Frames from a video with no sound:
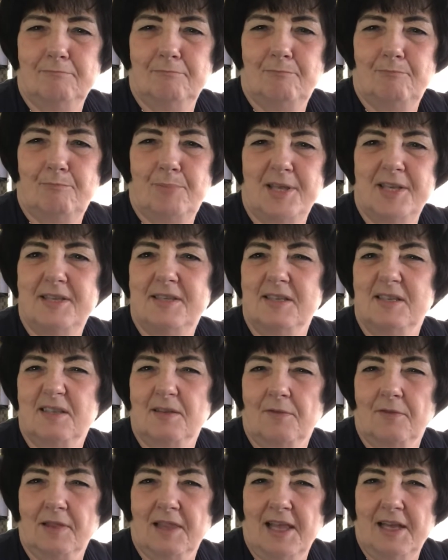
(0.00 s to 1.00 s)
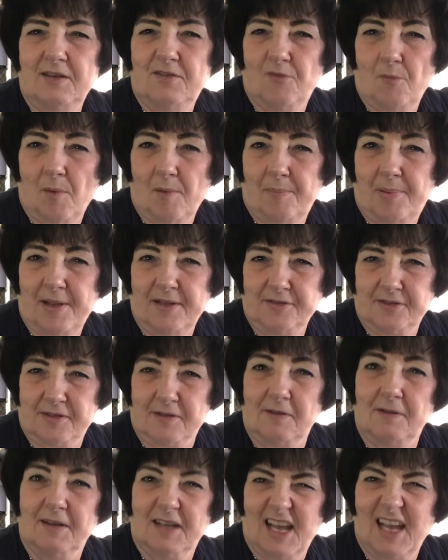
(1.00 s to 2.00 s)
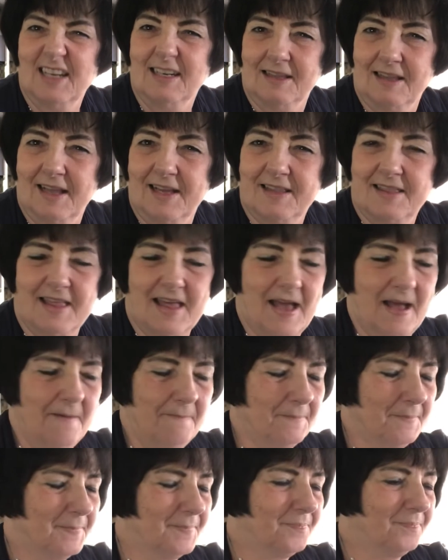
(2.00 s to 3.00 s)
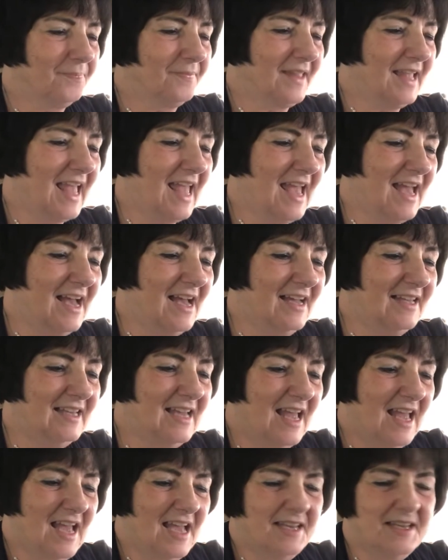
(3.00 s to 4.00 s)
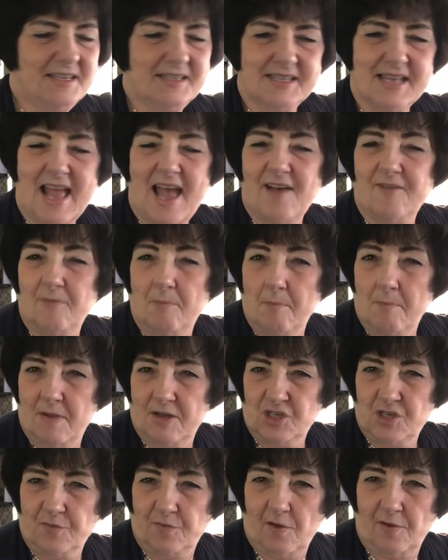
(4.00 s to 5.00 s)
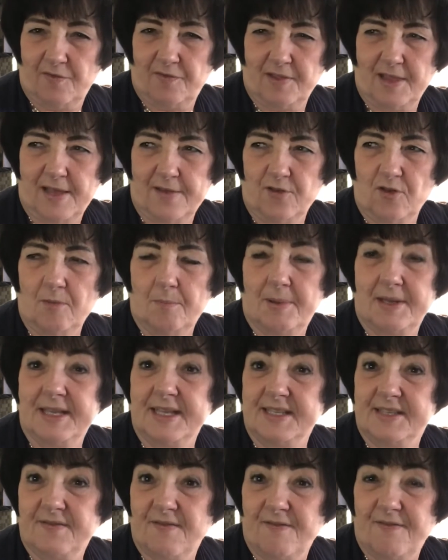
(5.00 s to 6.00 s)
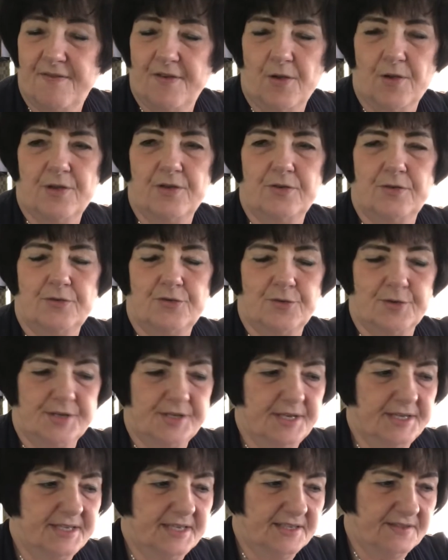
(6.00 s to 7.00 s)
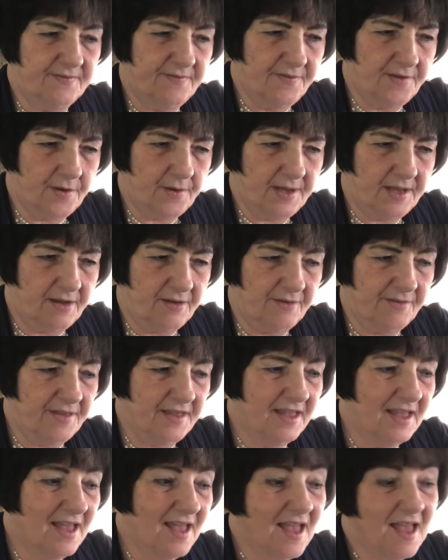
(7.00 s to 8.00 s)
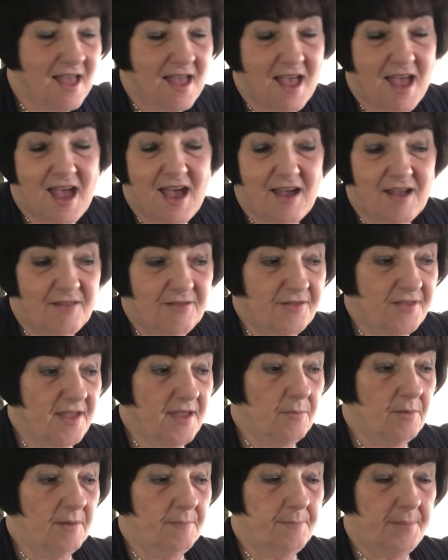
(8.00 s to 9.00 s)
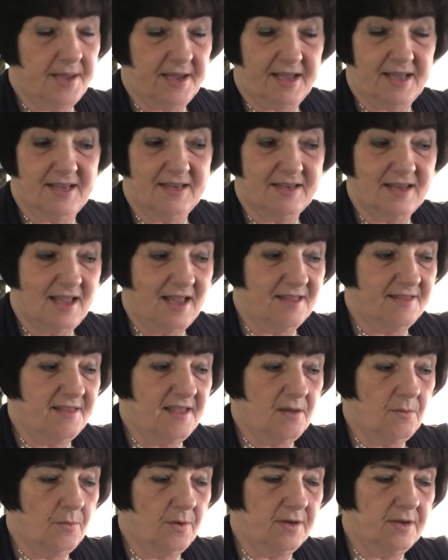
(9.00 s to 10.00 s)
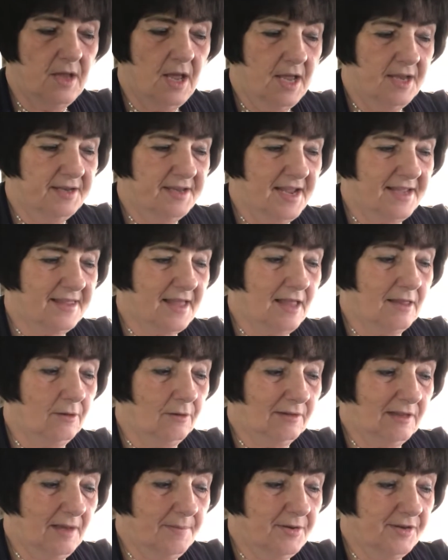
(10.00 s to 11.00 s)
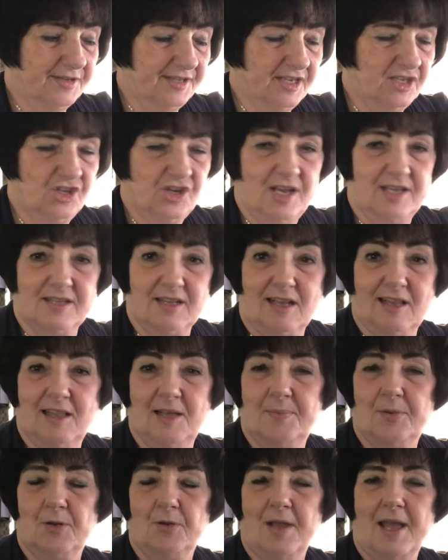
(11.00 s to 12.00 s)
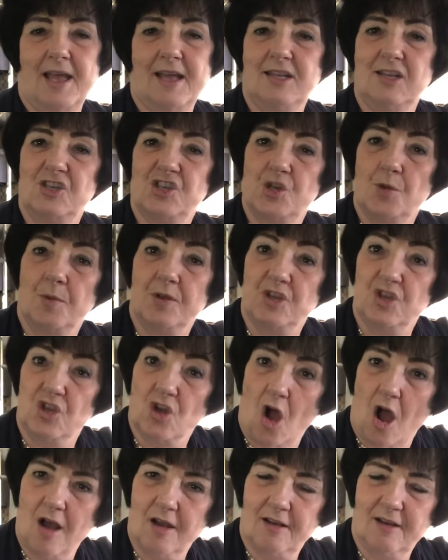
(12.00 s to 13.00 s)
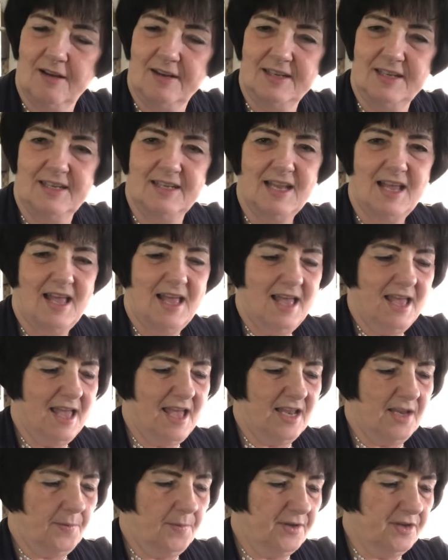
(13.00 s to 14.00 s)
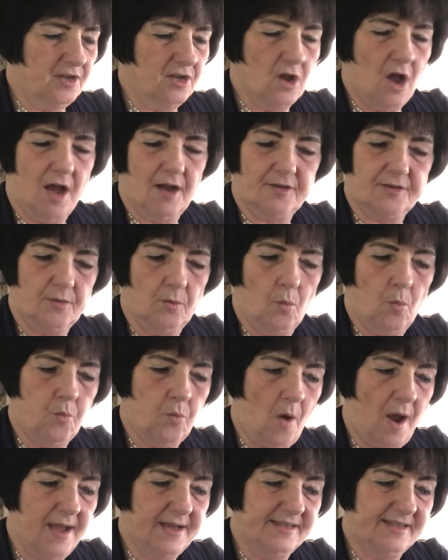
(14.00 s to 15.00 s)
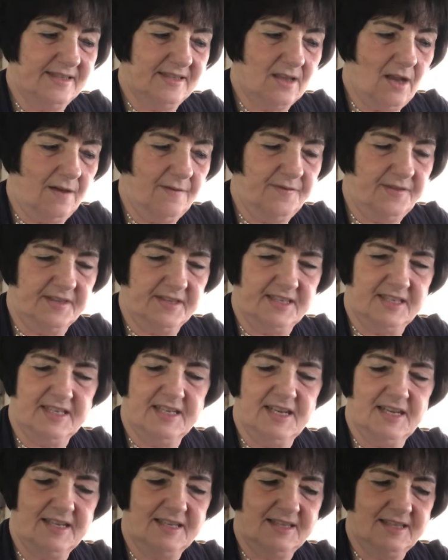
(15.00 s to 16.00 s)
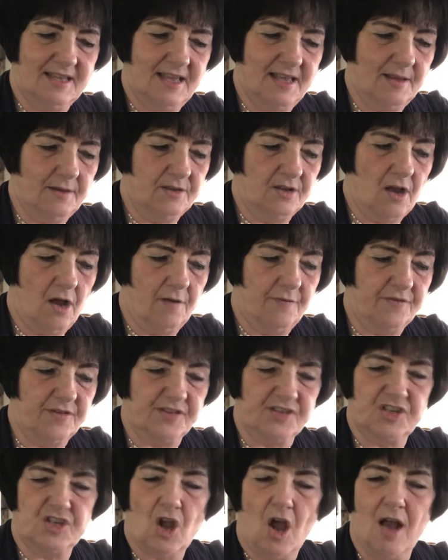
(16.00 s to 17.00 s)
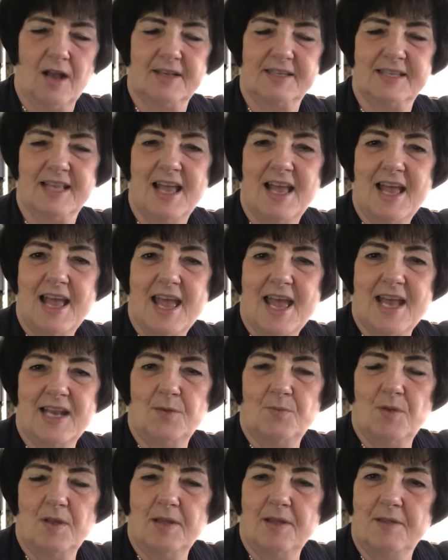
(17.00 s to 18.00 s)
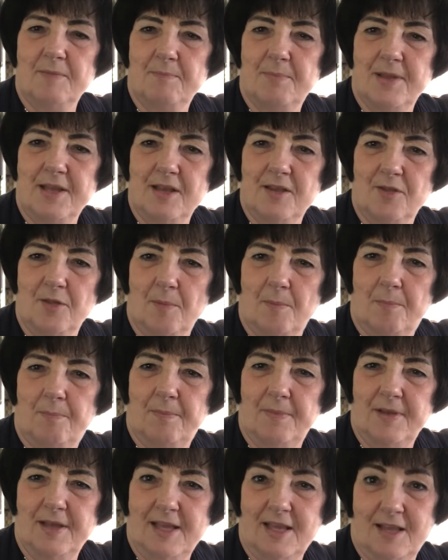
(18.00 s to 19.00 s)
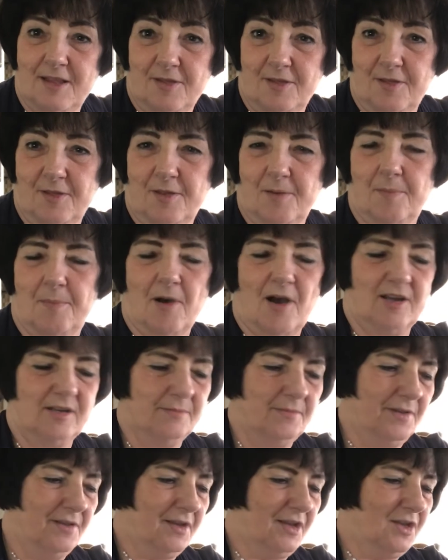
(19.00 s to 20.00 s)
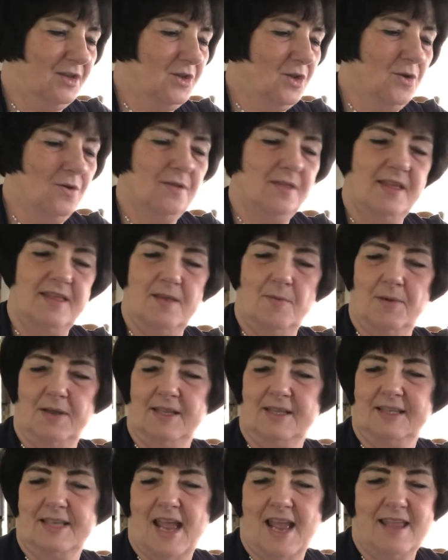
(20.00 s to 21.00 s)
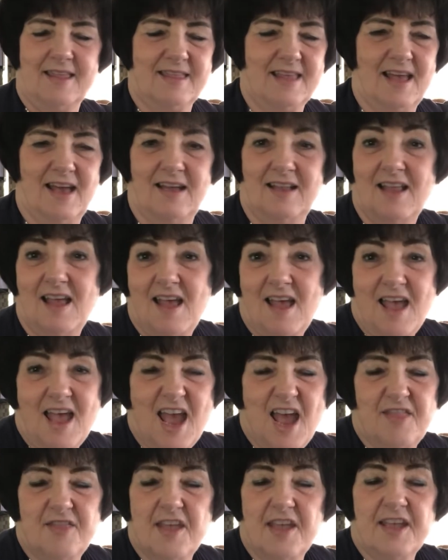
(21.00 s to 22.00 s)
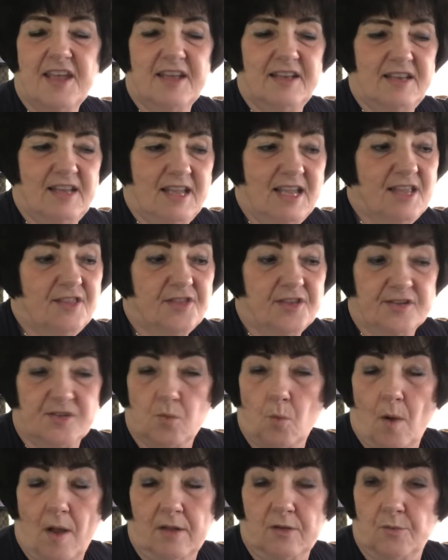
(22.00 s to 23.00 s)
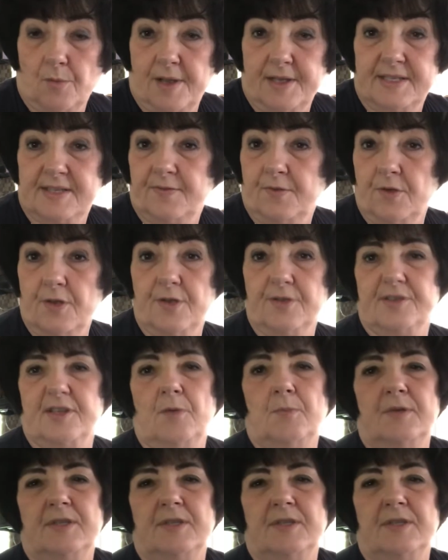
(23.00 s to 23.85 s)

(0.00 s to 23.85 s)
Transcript: pieces of lead from a pencil, kind of like that. And it doesn't have much of a flavor, but it's very nutritious. It's very healthy. And they would pick it, and they would take that little clip. You can see she has a clip in her hand, and she would knock on it, and it would knock the rice off the sticks and off the stalks, and it would be in the bottom of the canoe. And then they would take that, and they could eat this wild rice for years. It would